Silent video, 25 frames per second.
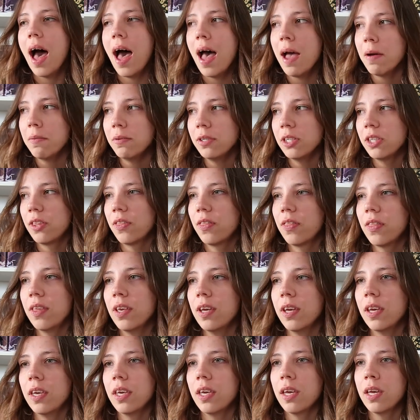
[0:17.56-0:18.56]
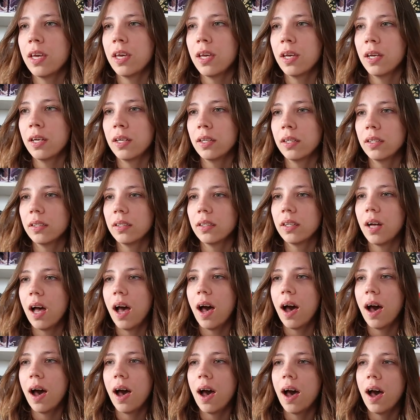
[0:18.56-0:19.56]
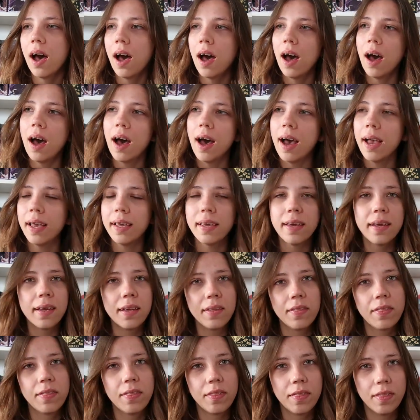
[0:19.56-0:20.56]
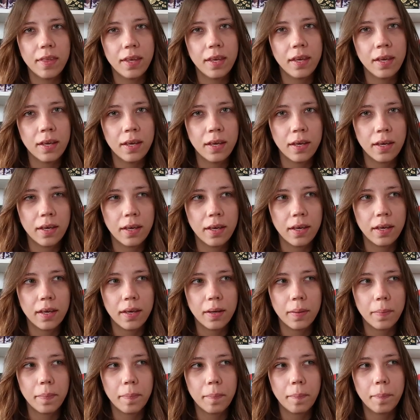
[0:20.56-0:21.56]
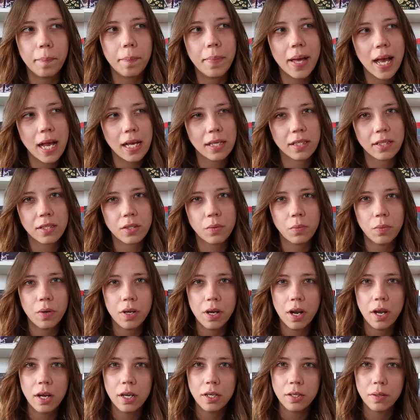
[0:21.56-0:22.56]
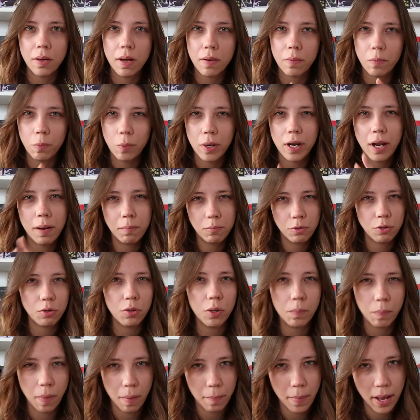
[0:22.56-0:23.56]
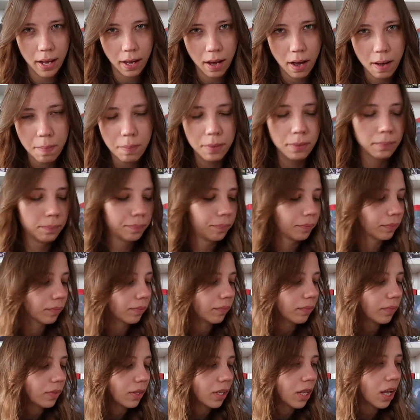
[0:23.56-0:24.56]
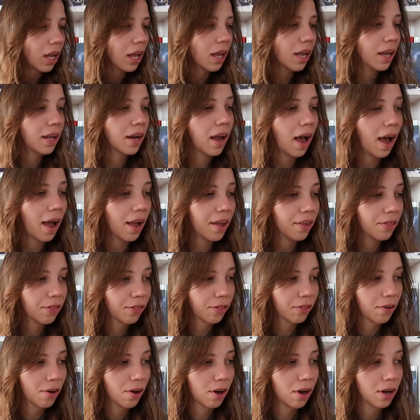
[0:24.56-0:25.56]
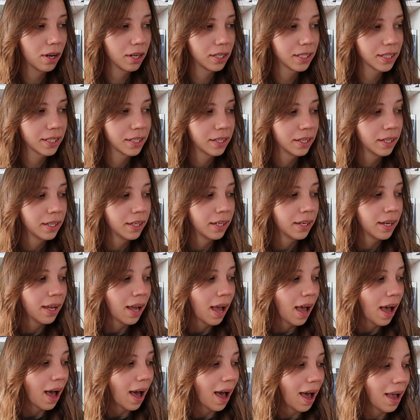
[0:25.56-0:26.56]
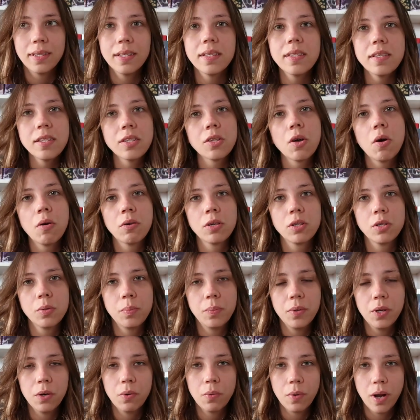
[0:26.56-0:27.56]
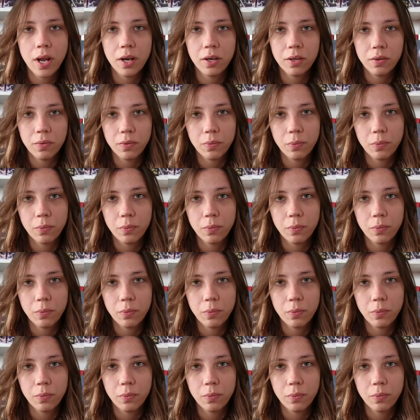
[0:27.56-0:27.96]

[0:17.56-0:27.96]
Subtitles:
I was thinking I can think best when I'm doing my makeup, and I thought this is going to be a rant